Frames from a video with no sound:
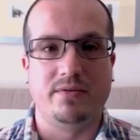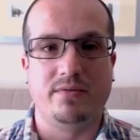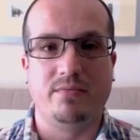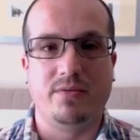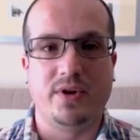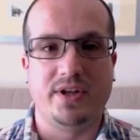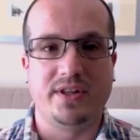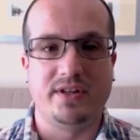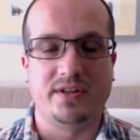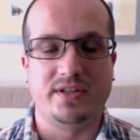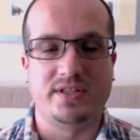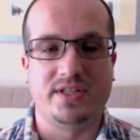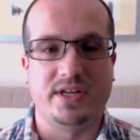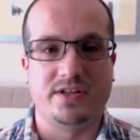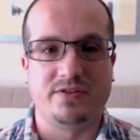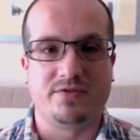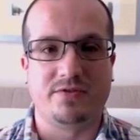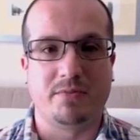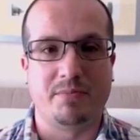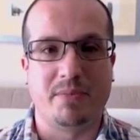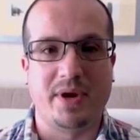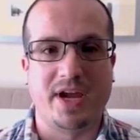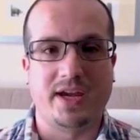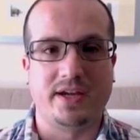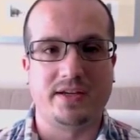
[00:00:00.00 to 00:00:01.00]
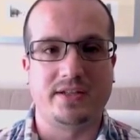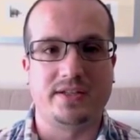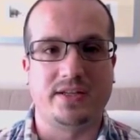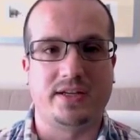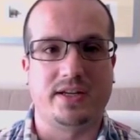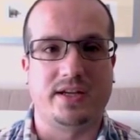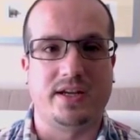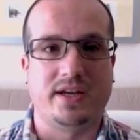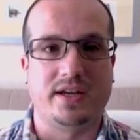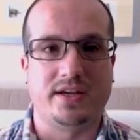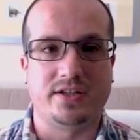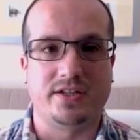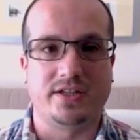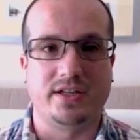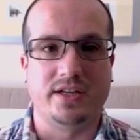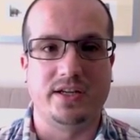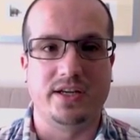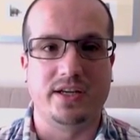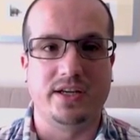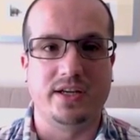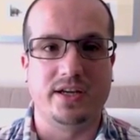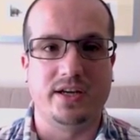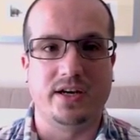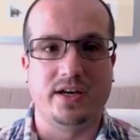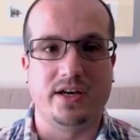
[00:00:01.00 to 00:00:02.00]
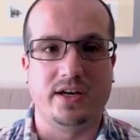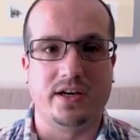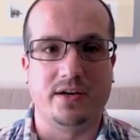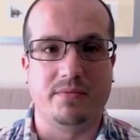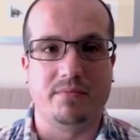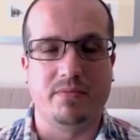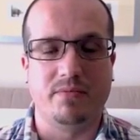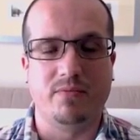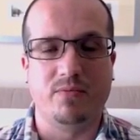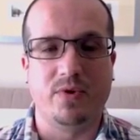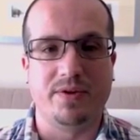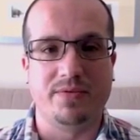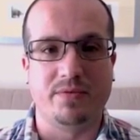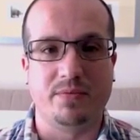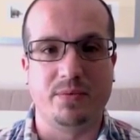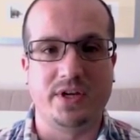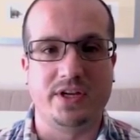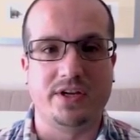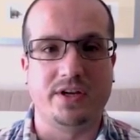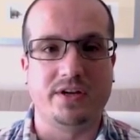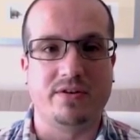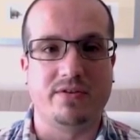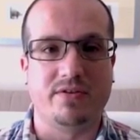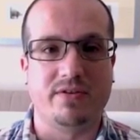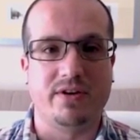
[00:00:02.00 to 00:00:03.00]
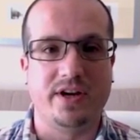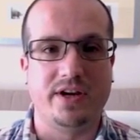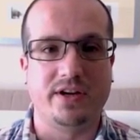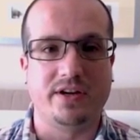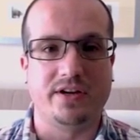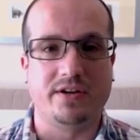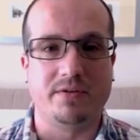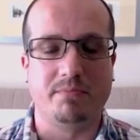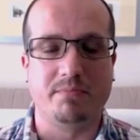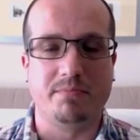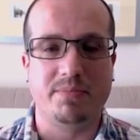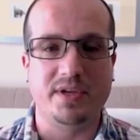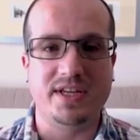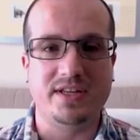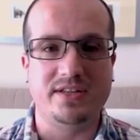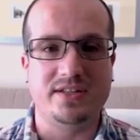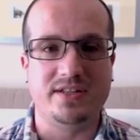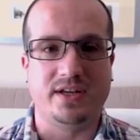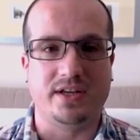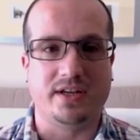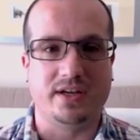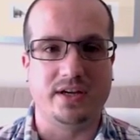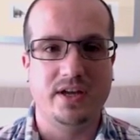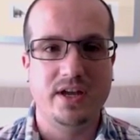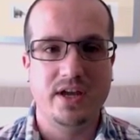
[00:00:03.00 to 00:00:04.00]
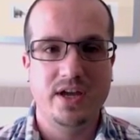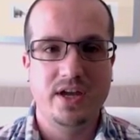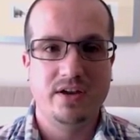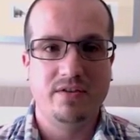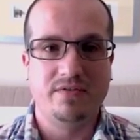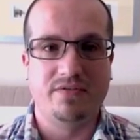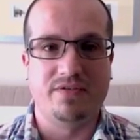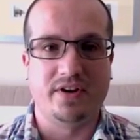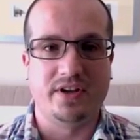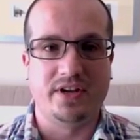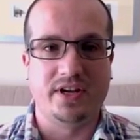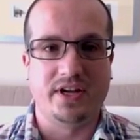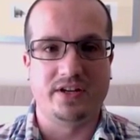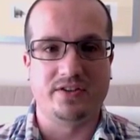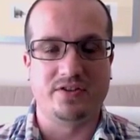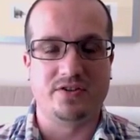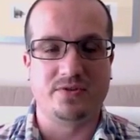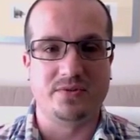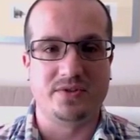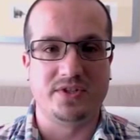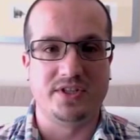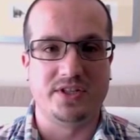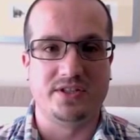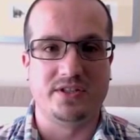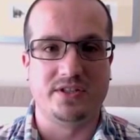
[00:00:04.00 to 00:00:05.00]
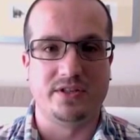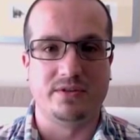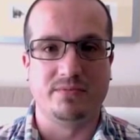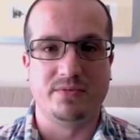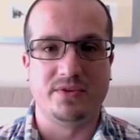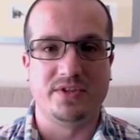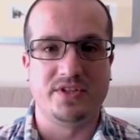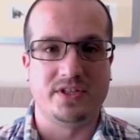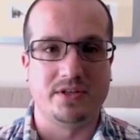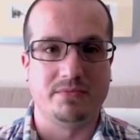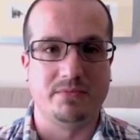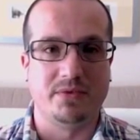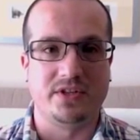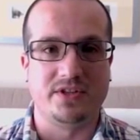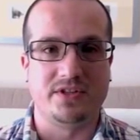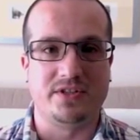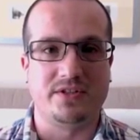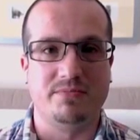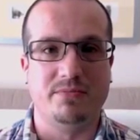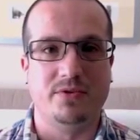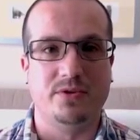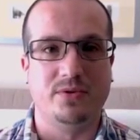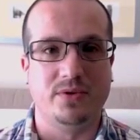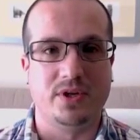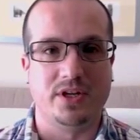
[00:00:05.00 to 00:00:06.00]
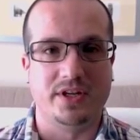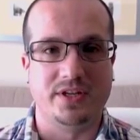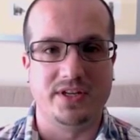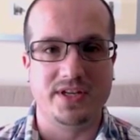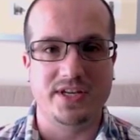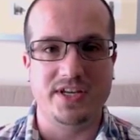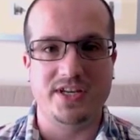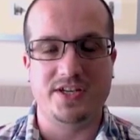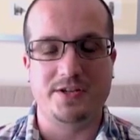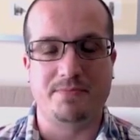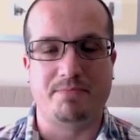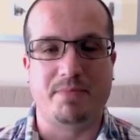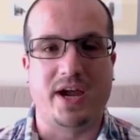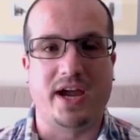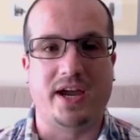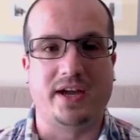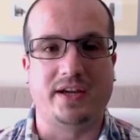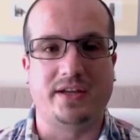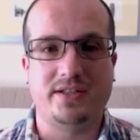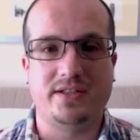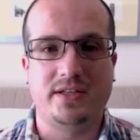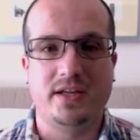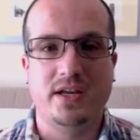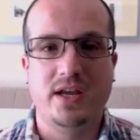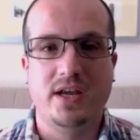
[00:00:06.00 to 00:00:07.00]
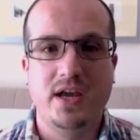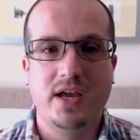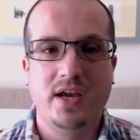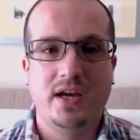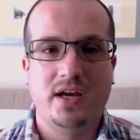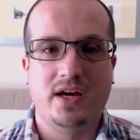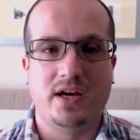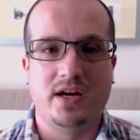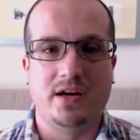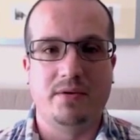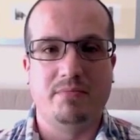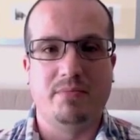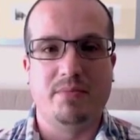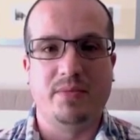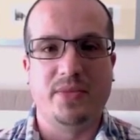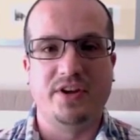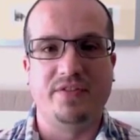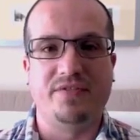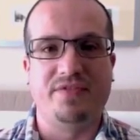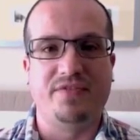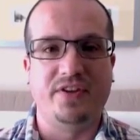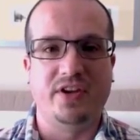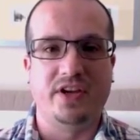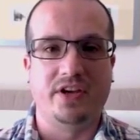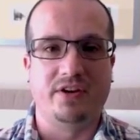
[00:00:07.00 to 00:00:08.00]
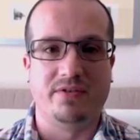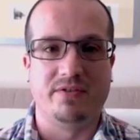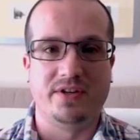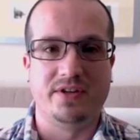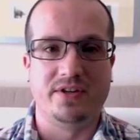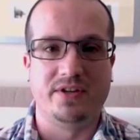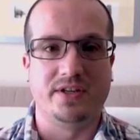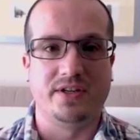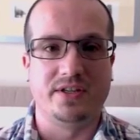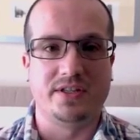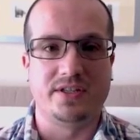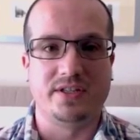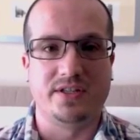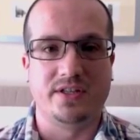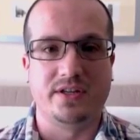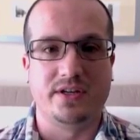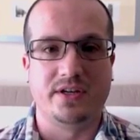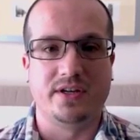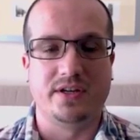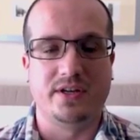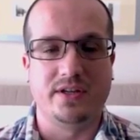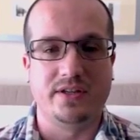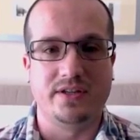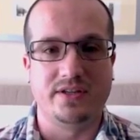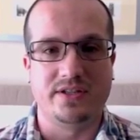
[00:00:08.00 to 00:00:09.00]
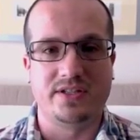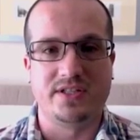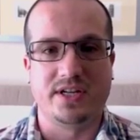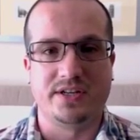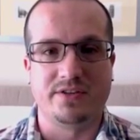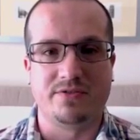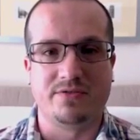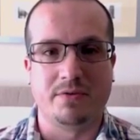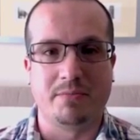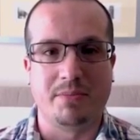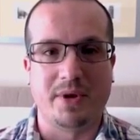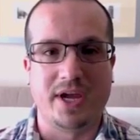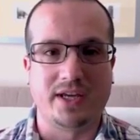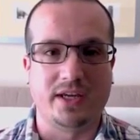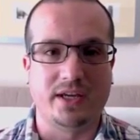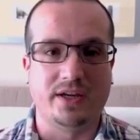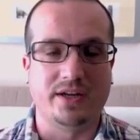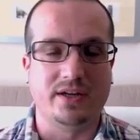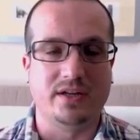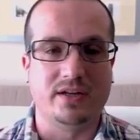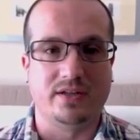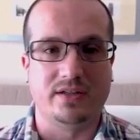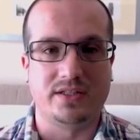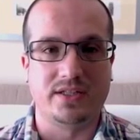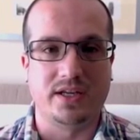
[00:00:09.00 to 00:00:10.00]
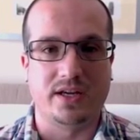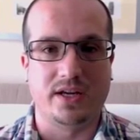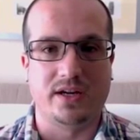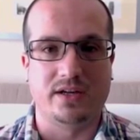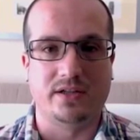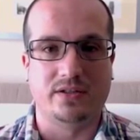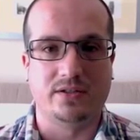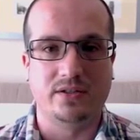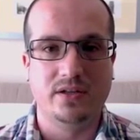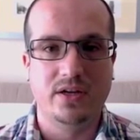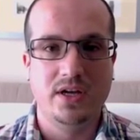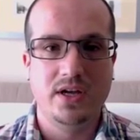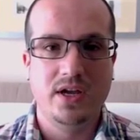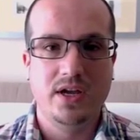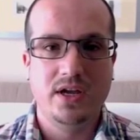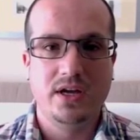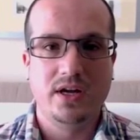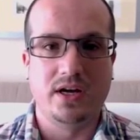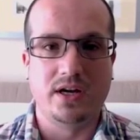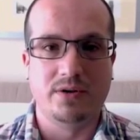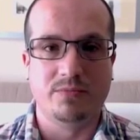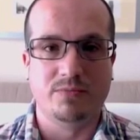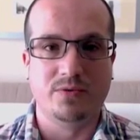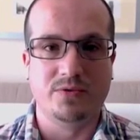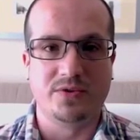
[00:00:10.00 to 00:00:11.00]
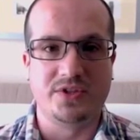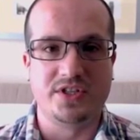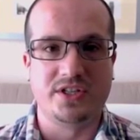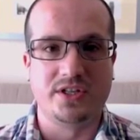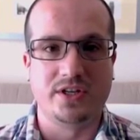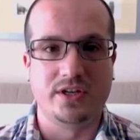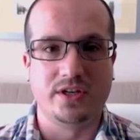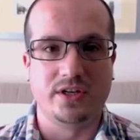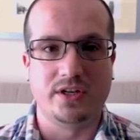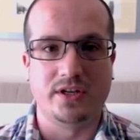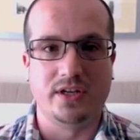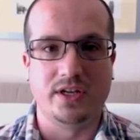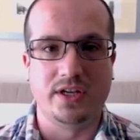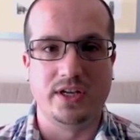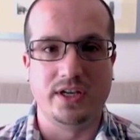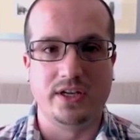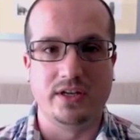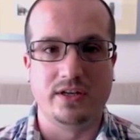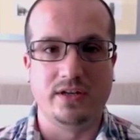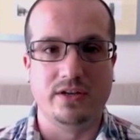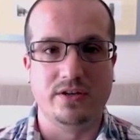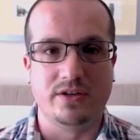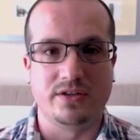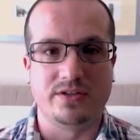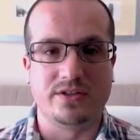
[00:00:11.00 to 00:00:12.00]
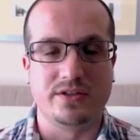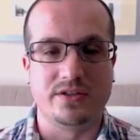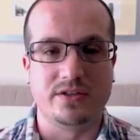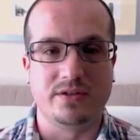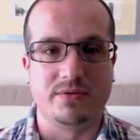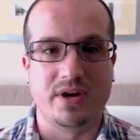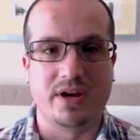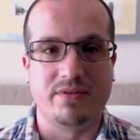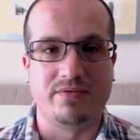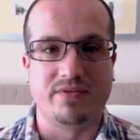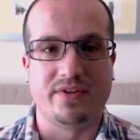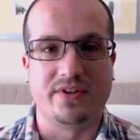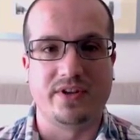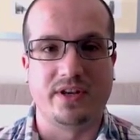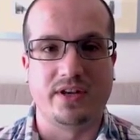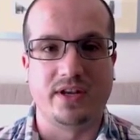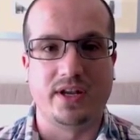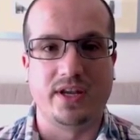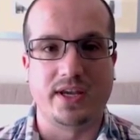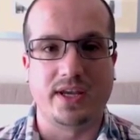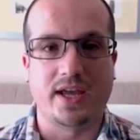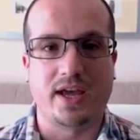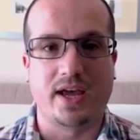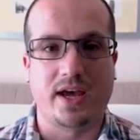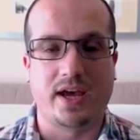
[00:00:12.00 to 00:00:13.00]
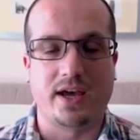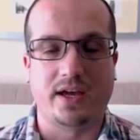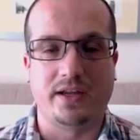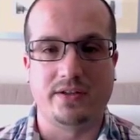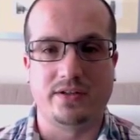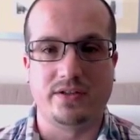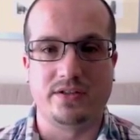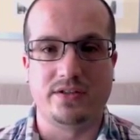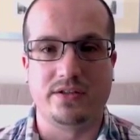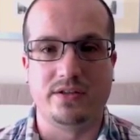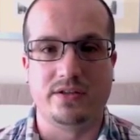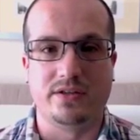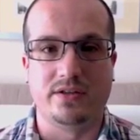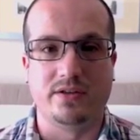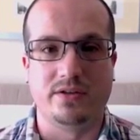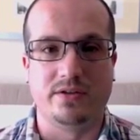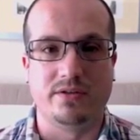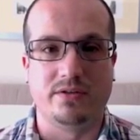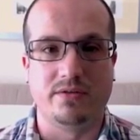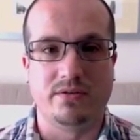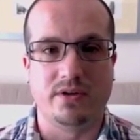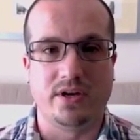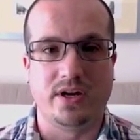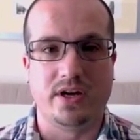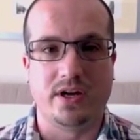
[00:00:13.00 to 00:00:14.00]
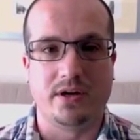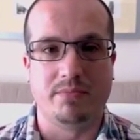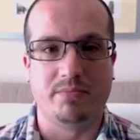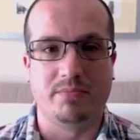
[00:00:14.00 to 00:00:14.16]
whether central banks can actually, whether we can create a competing financial system with some of the smaller niche banks. My fear is that the central banking cartel will certainly look to do everything they can to